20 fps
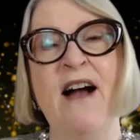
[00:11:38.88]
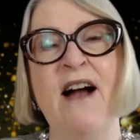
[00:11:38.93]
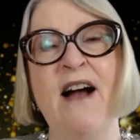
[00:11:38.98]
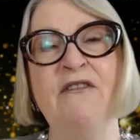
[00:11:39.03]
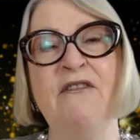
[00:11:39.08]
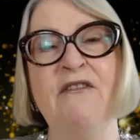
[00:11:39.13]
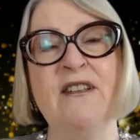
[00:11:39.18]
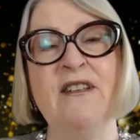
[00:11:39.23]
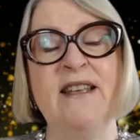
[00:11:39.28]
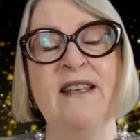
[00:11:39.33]

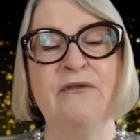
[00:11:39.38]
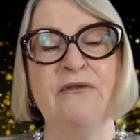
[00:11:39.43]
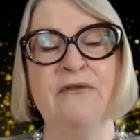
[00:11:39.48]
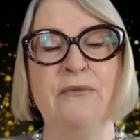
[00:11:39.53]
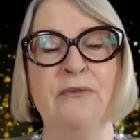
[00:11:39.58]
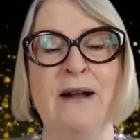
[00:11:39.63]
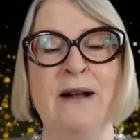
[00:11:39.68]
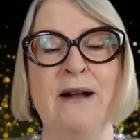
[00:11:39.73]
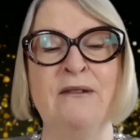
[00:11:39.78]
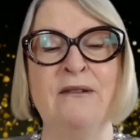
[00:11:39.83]
After
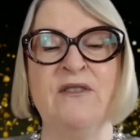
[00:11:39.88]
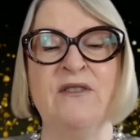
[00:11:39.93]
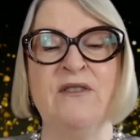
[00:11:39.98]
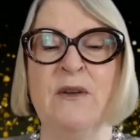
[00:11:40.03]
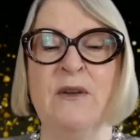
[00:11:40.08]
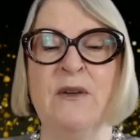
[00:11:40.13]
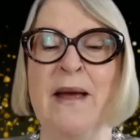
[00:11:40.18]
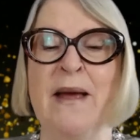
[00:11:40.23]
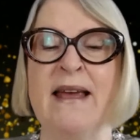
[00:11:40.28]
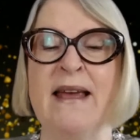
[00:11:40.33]
several rounds of
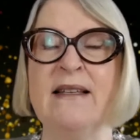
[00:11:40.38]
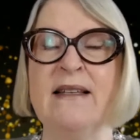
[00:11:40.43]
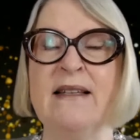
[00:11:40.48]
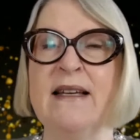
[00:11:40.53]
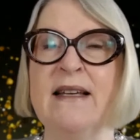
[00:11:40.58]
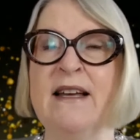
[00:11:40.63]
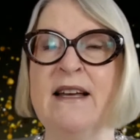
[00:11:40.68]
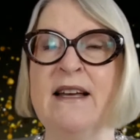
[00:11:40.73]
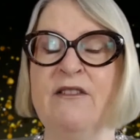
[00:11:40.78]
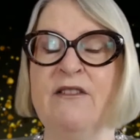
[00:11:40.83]

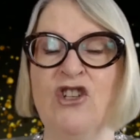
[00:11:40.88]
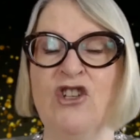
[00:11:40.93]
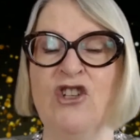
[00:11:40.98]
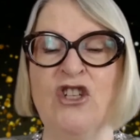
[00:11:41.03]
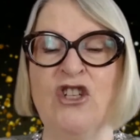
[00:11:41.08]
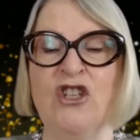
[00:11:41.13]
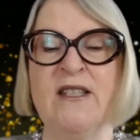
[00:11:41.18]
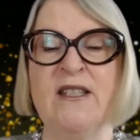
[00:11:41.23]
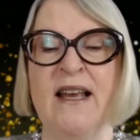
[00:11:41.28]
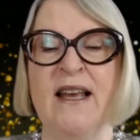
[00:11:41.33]
debate, the
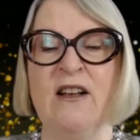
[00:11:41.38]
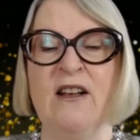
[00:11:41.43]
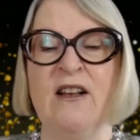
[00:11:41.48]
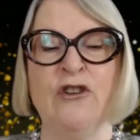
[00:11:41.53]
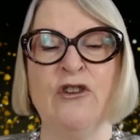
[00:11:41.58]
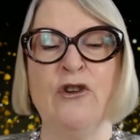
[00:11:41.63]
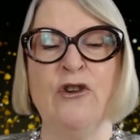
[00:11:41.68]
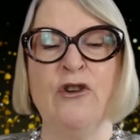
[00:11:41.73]
judges settled